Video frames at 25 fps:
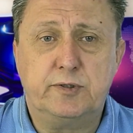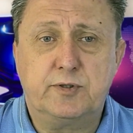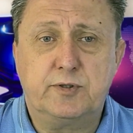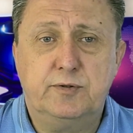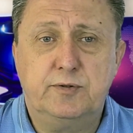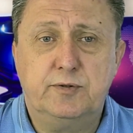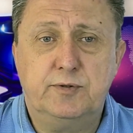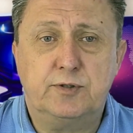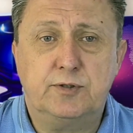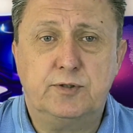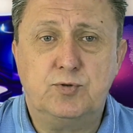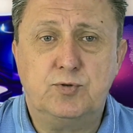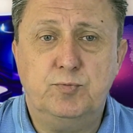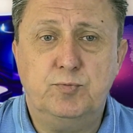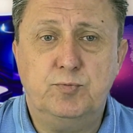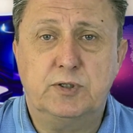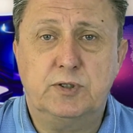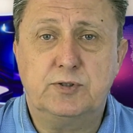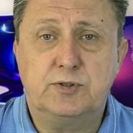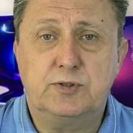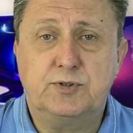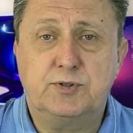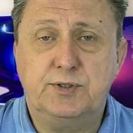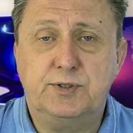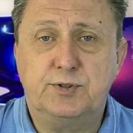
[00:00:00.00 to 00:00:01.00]
Not too much
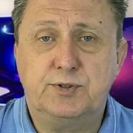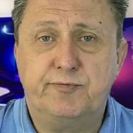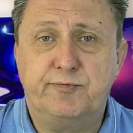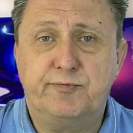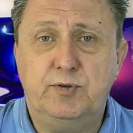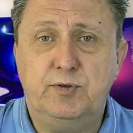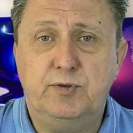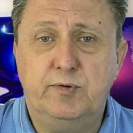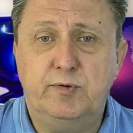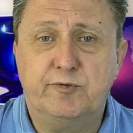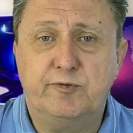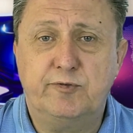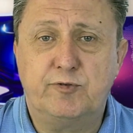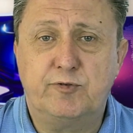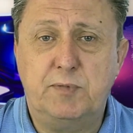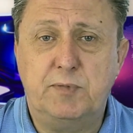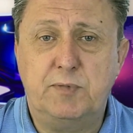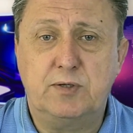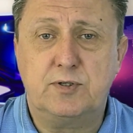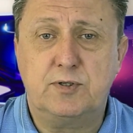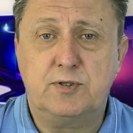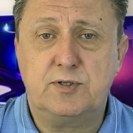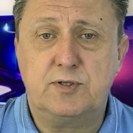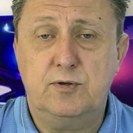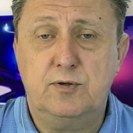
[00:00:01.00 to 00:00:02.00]
interference from
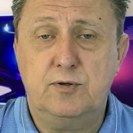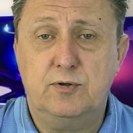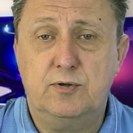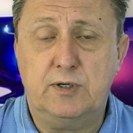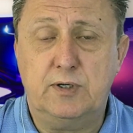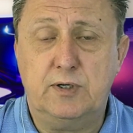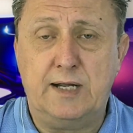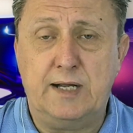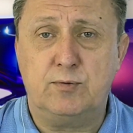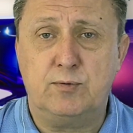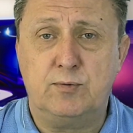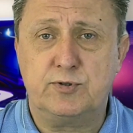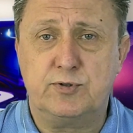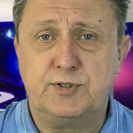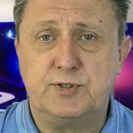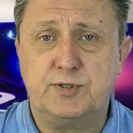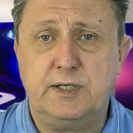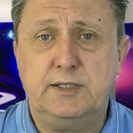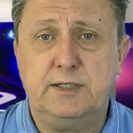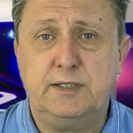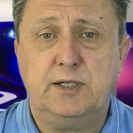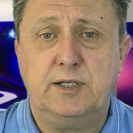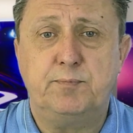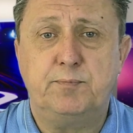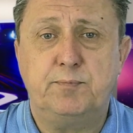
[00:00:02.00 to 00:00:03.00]
our
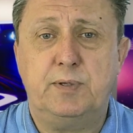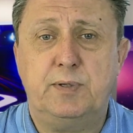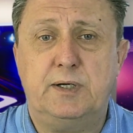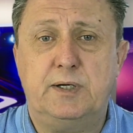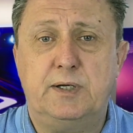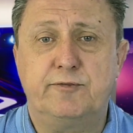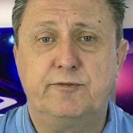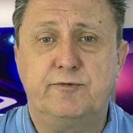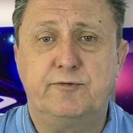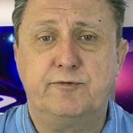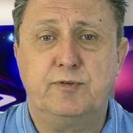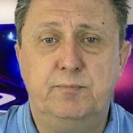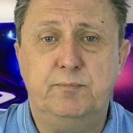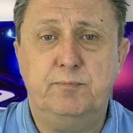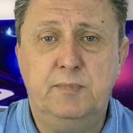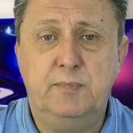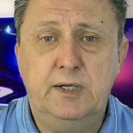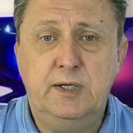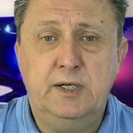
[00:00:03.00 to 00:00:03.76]
side, apart from